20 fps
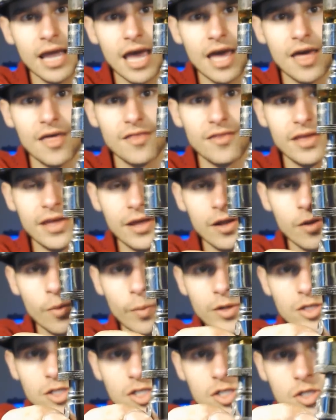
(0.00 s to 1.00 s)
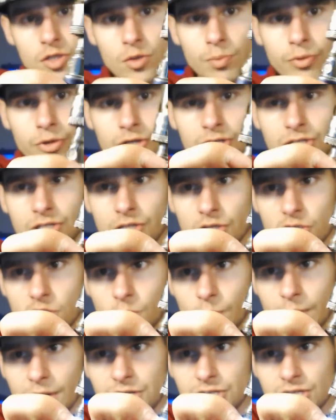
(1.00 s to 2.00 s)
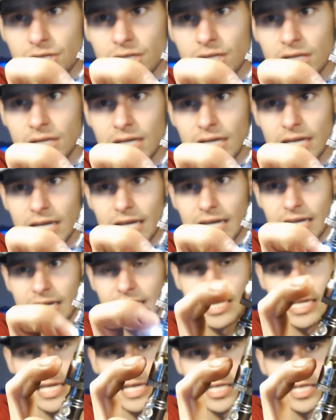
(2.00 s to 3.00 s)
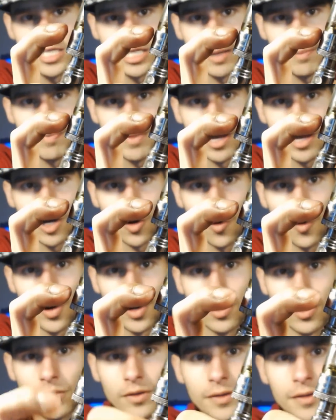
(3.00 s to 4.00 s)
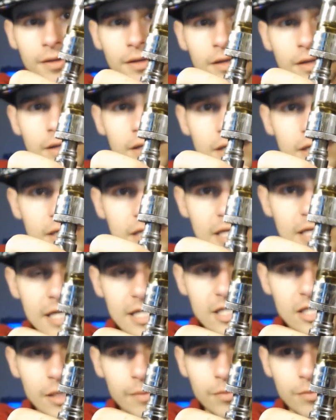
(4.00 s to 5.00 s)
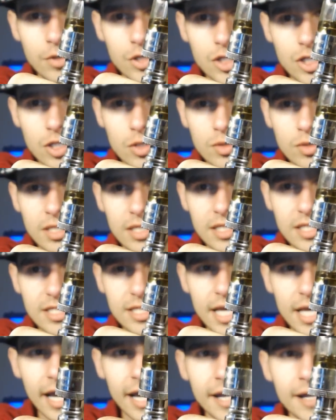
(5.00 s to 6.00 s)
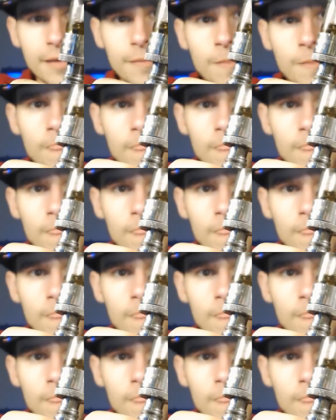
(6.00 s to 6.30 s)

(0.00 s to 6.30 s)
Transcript: and then once you push the switch, it heats up that coil, heats up the juice inside,